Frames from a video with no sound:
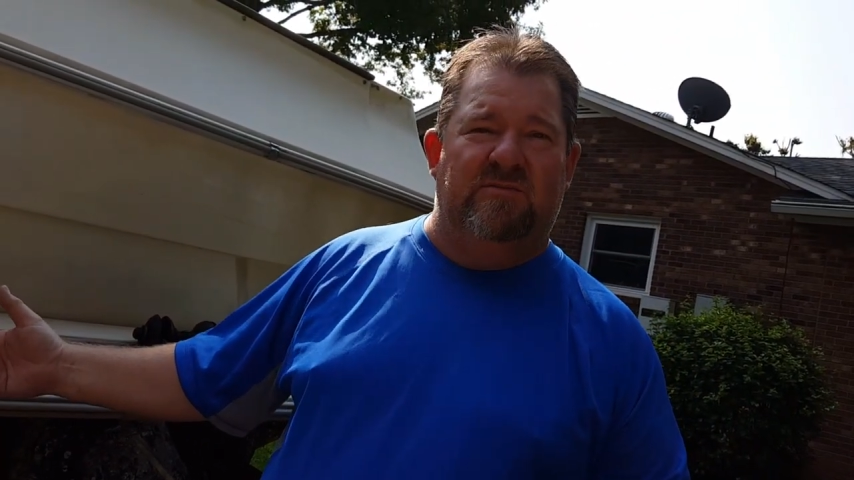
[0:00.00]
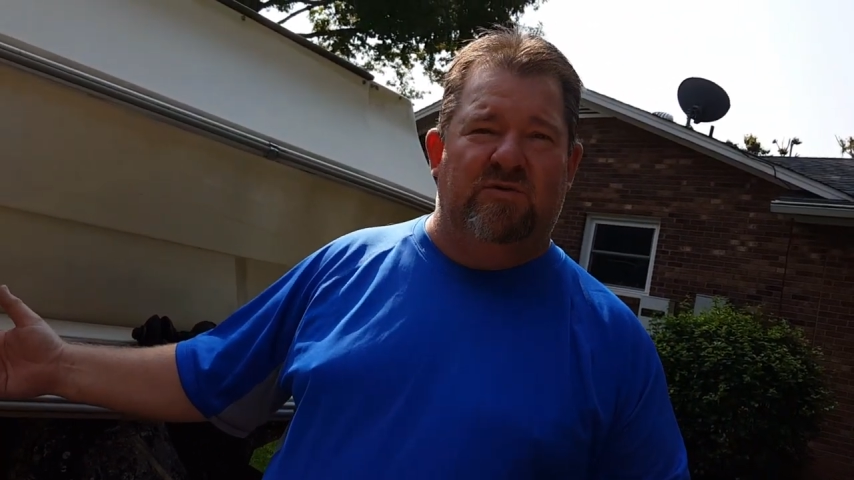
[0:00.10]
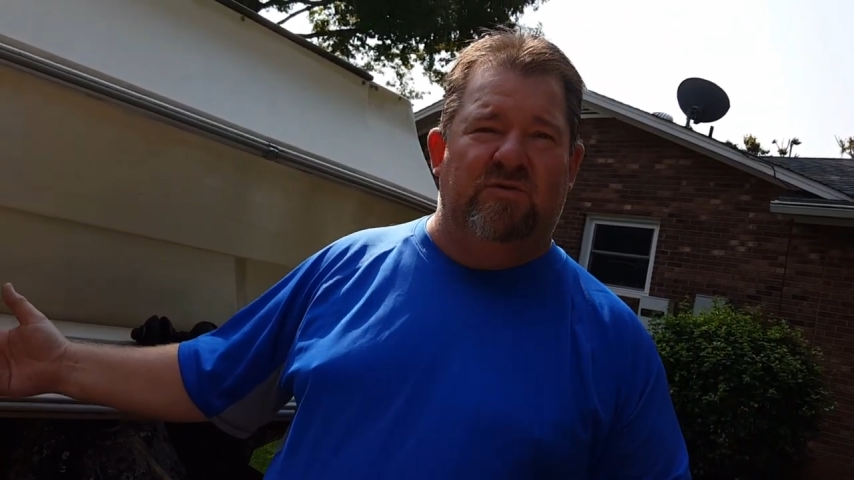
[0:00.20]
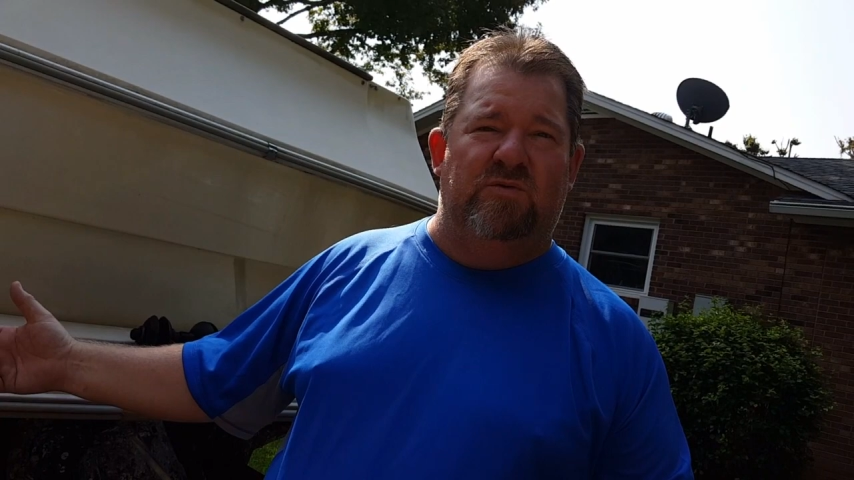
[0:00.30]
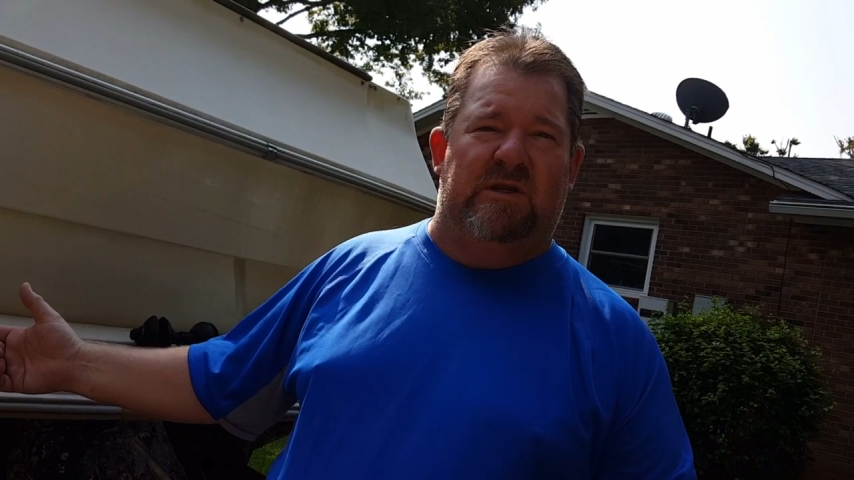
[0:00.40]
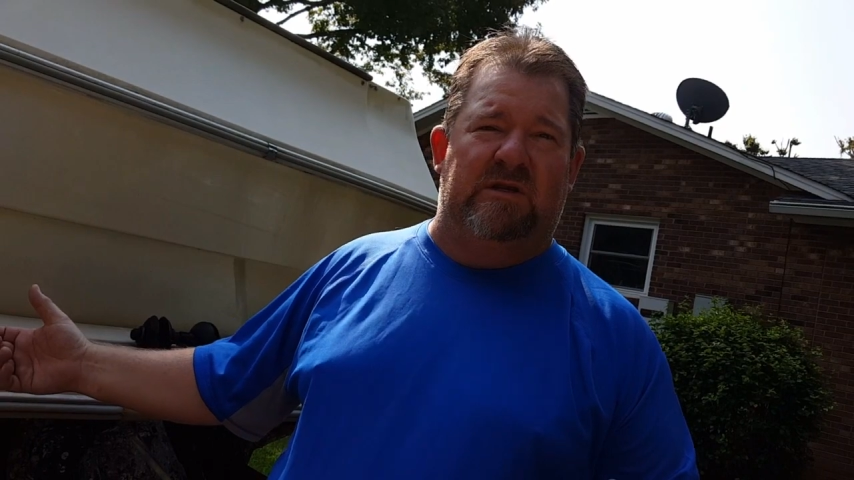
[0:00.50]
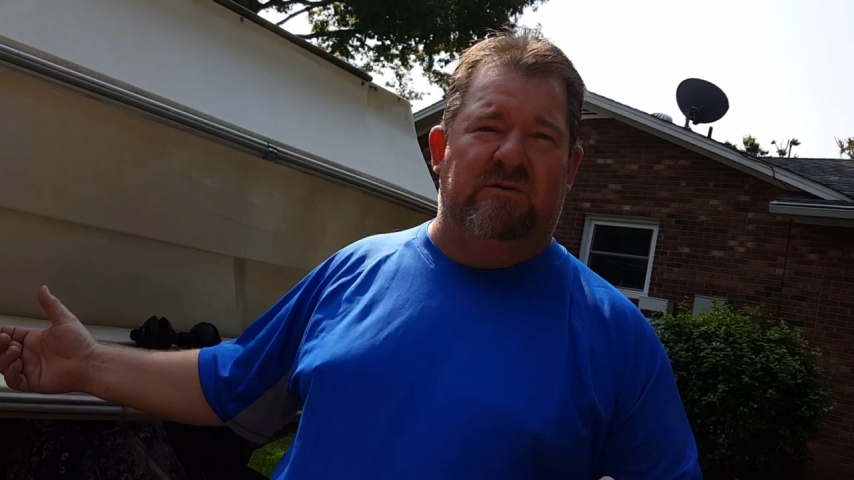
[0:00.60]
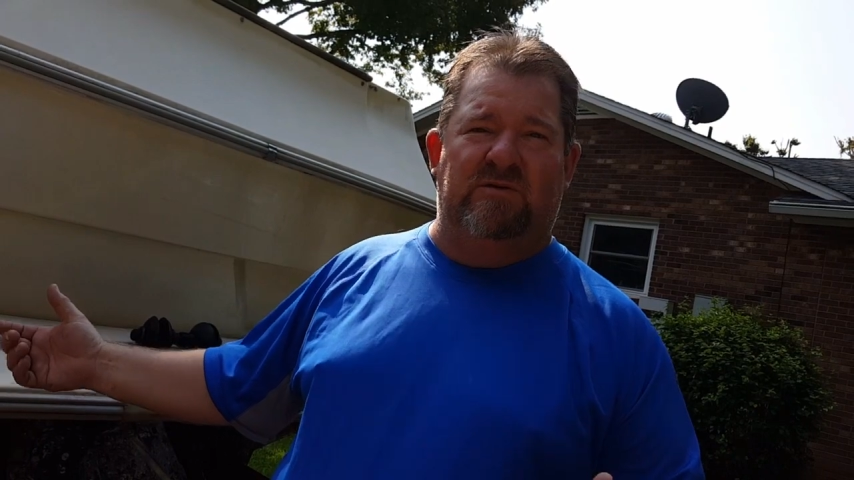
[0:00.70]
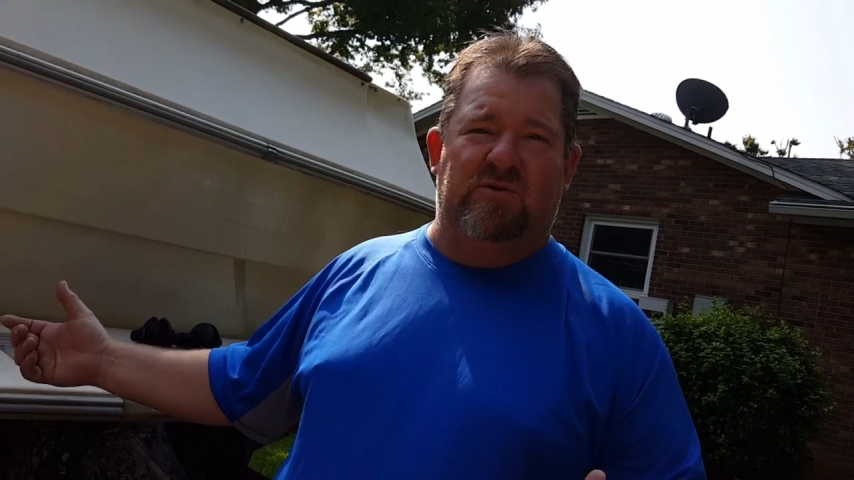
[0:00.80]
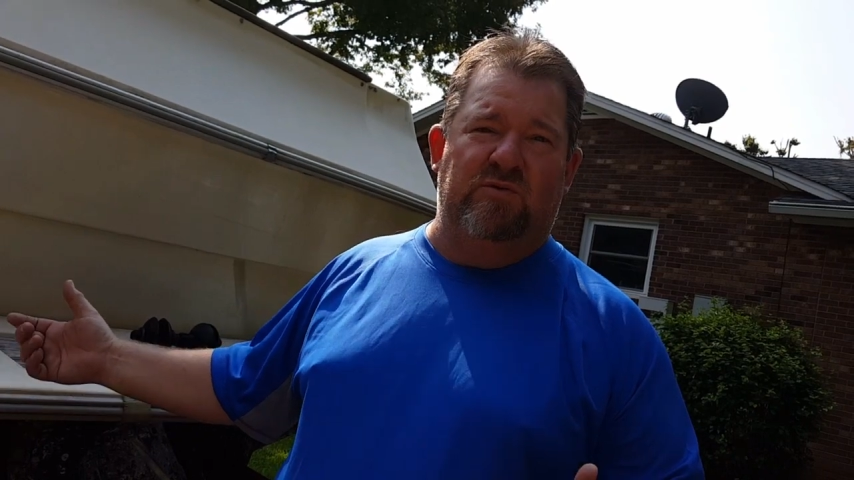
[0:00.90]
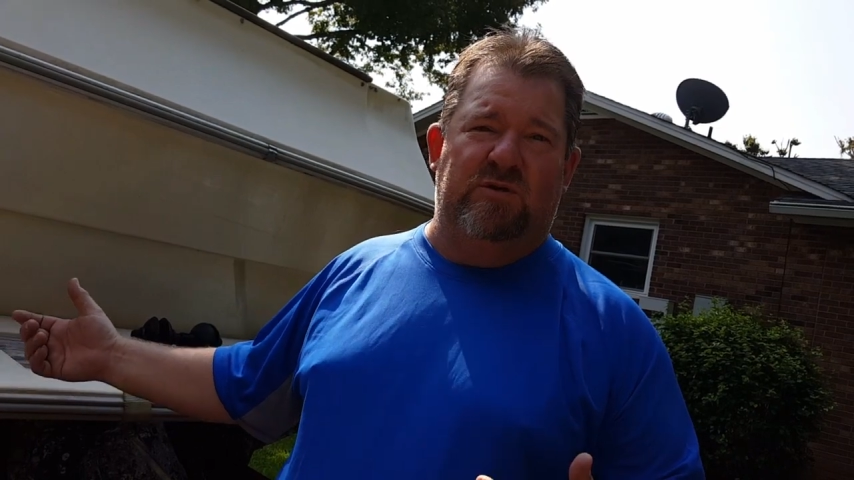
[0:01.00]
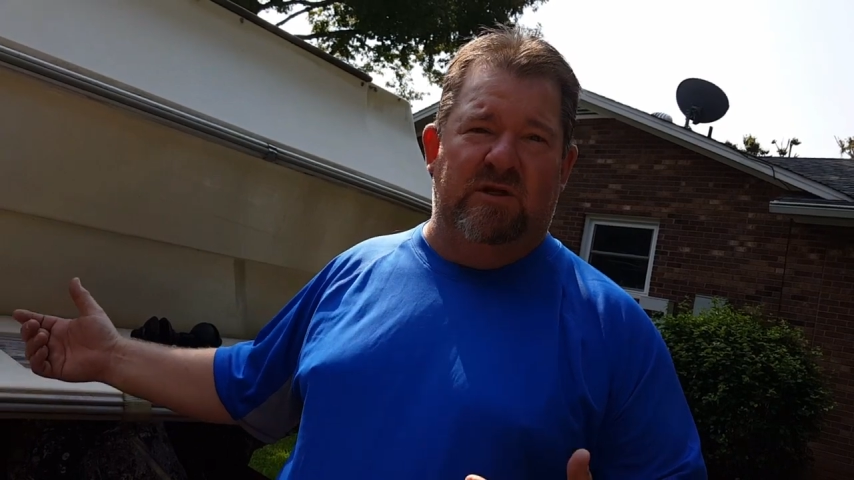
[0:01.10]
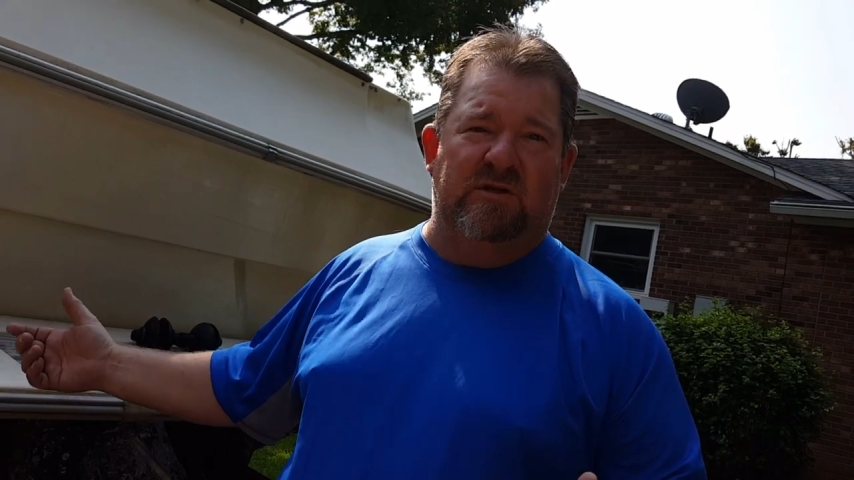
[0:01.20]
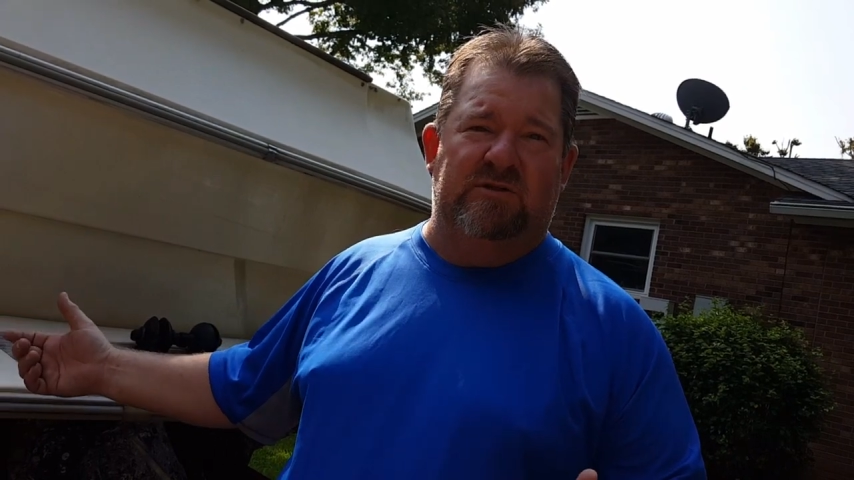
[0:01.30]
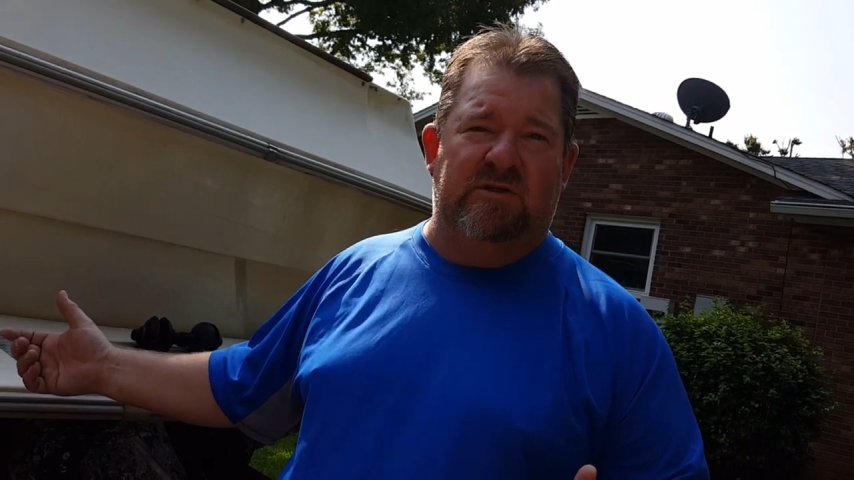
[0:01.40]
doing due
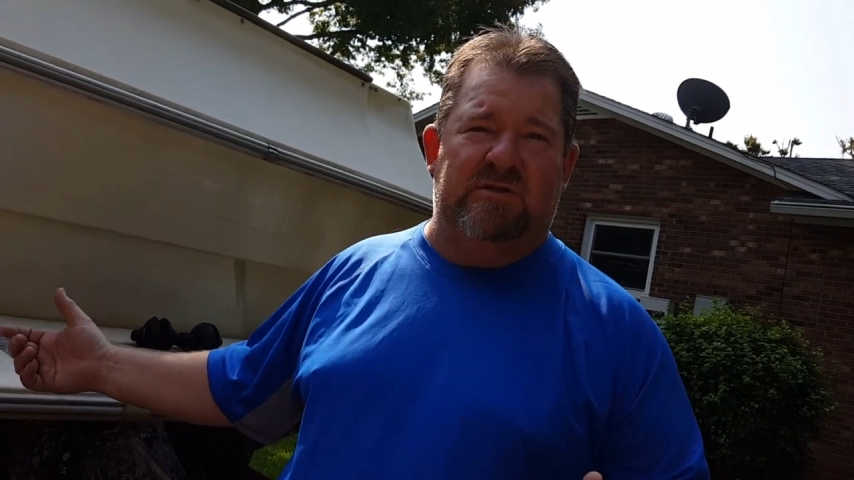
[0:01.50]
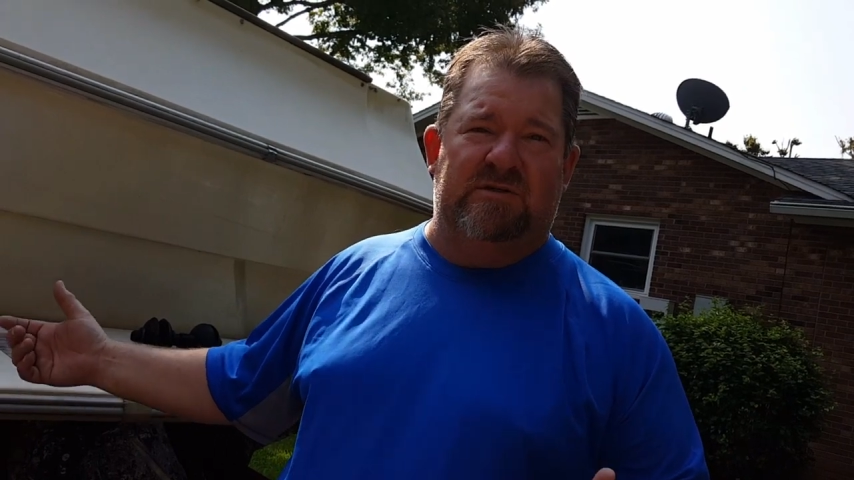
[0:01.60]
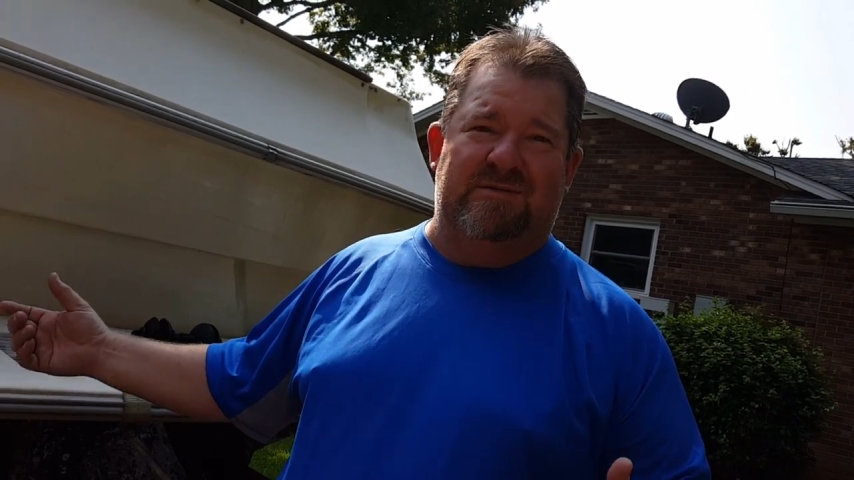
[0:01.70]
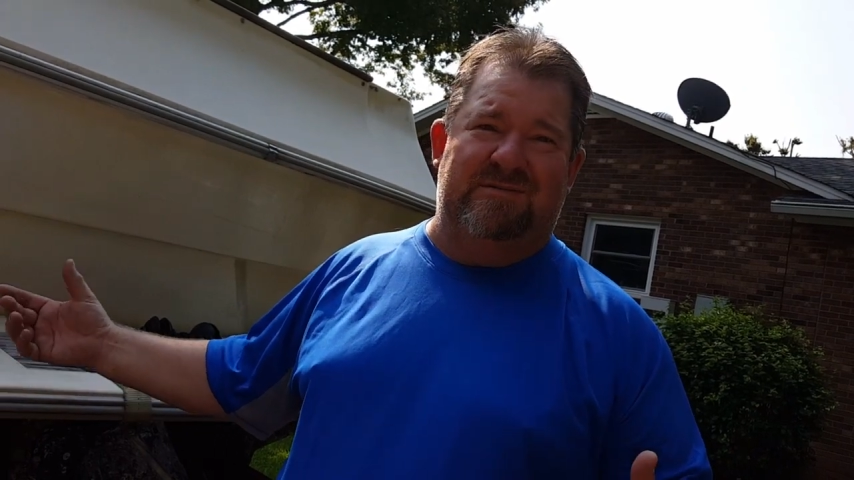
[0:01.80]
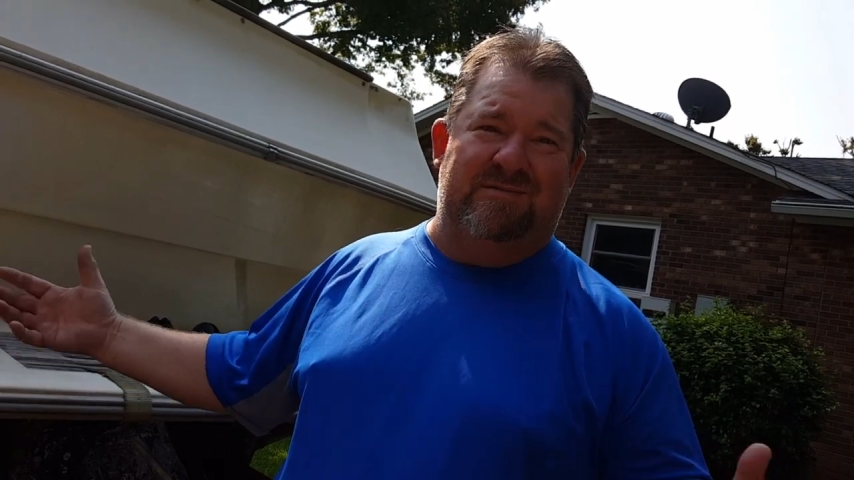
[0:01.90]
diligence